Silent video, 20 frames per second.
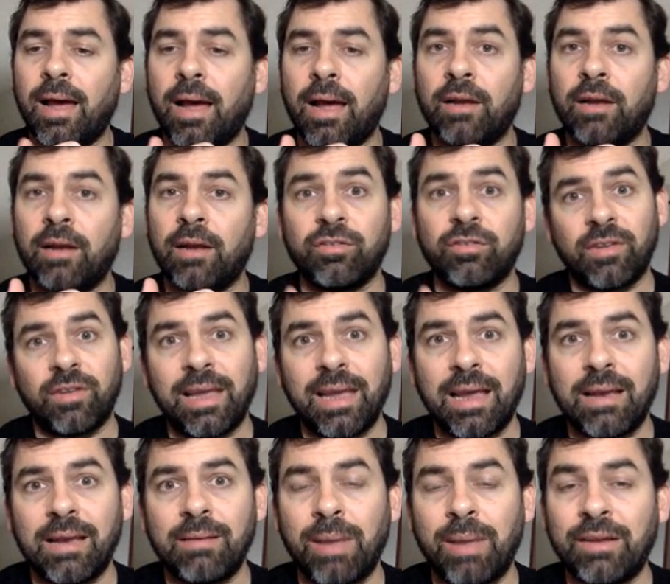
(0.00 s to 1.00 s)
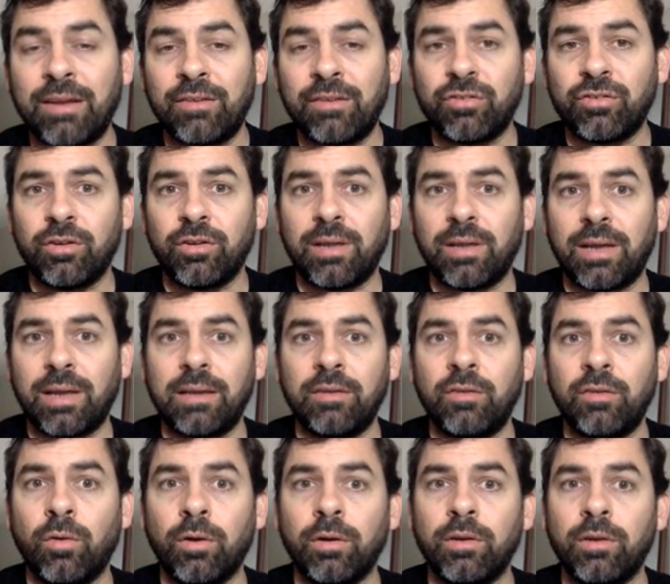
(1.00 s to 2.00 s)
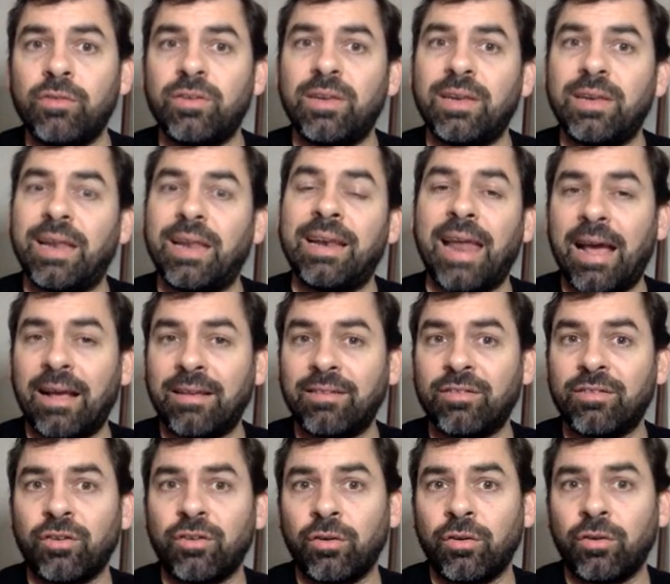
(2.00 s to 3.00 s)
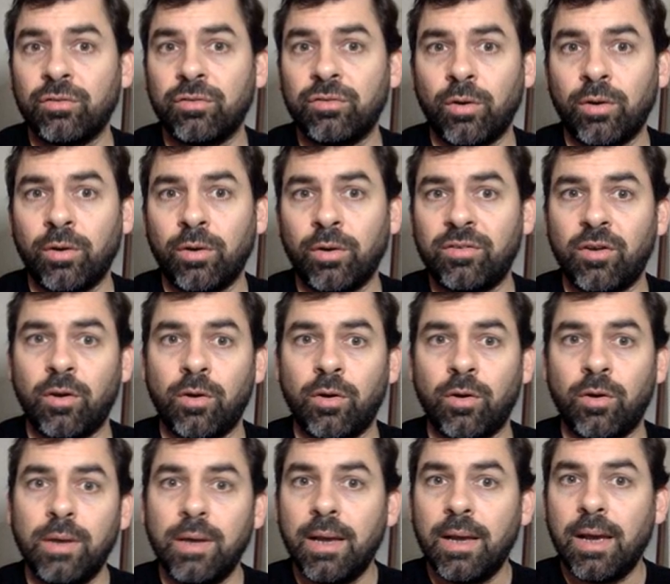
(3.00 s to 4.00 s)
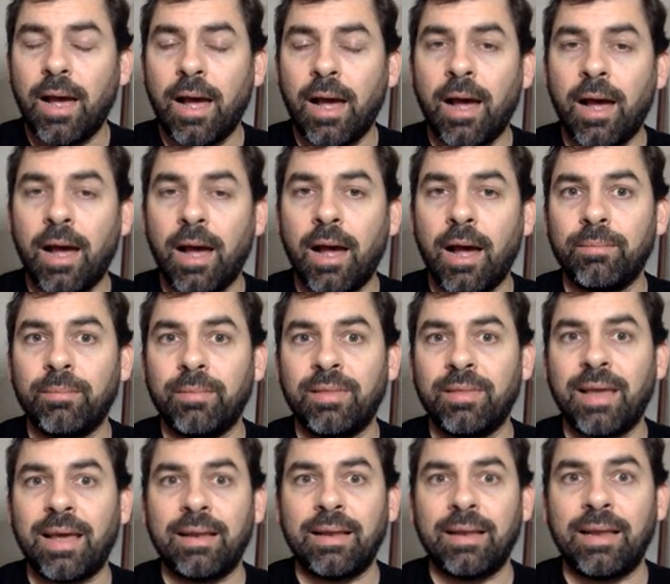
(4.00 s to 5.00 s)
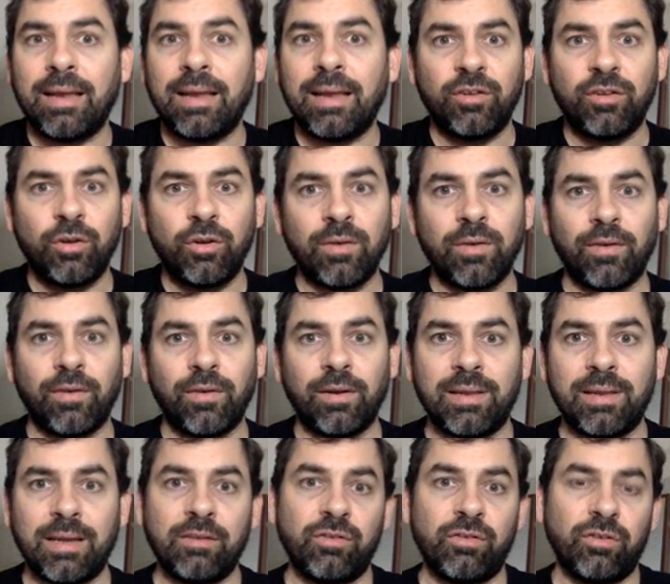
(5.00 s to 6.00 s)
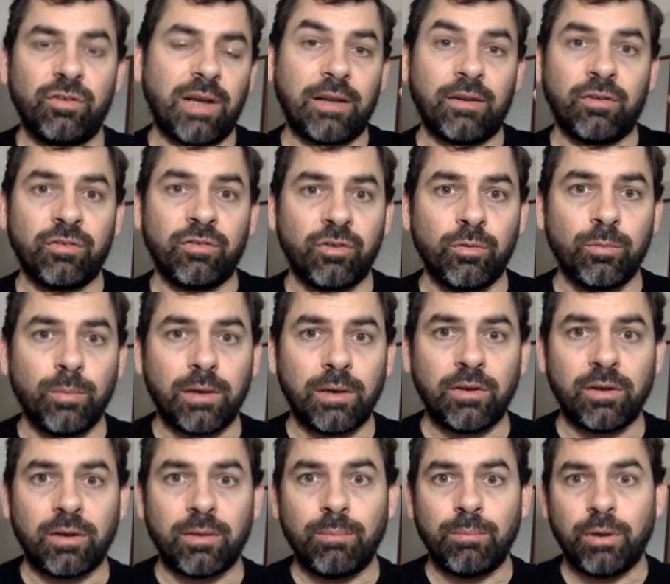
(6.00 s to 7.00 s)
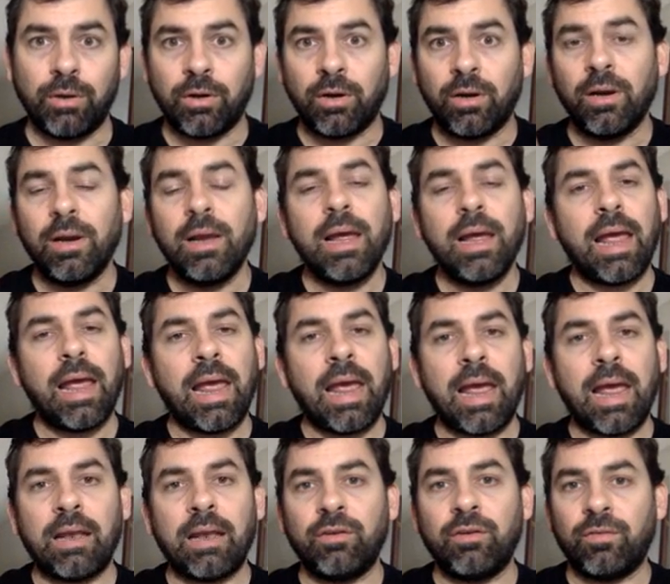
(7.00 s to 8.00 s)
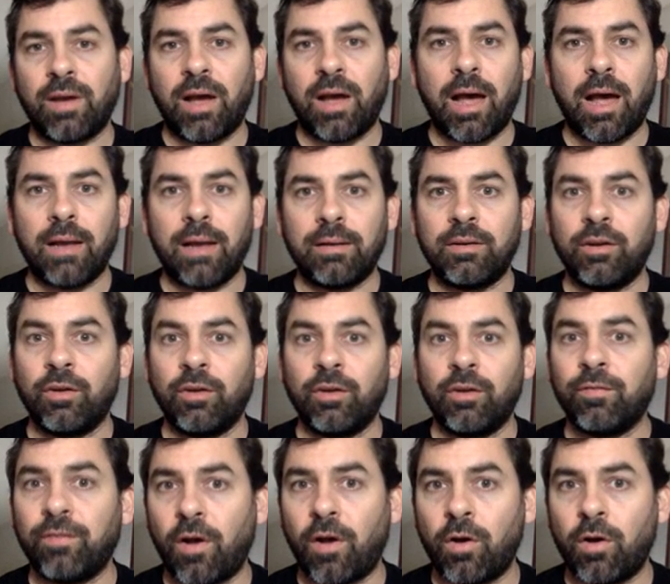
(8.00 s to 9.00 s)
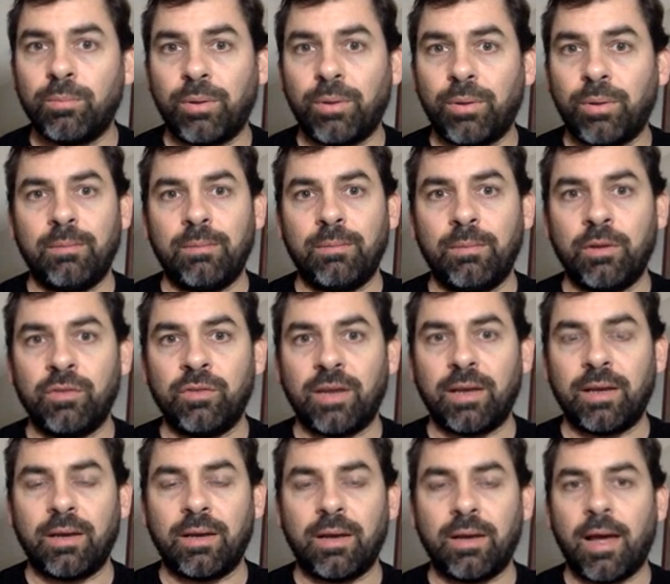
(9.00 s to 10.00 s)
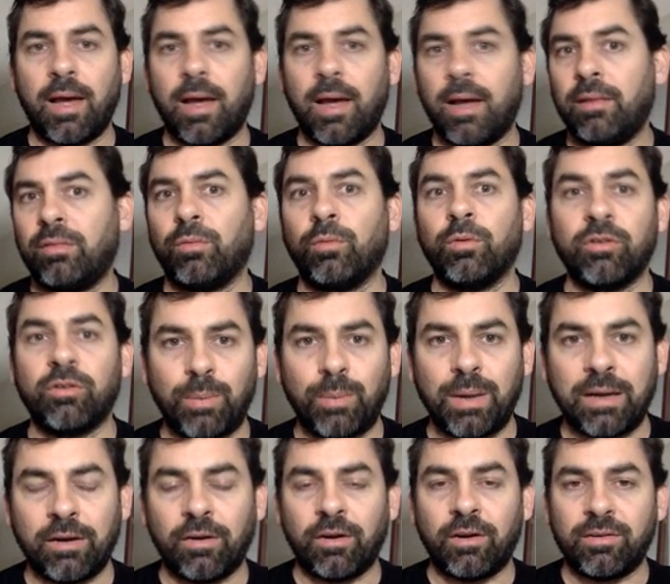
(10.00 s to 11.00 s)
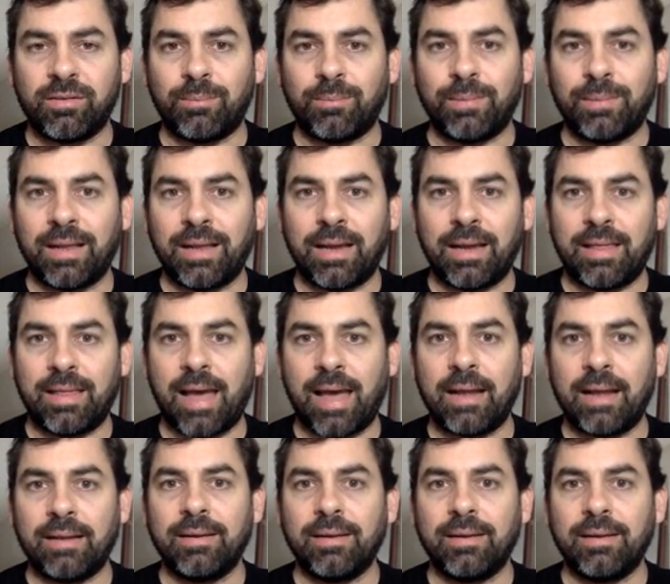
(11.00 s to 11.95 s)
just again, make sure that you're using an external source so that it's two different things. You've got your Zoom on your computer and you've got your phone playing the music through a speaker or something like that.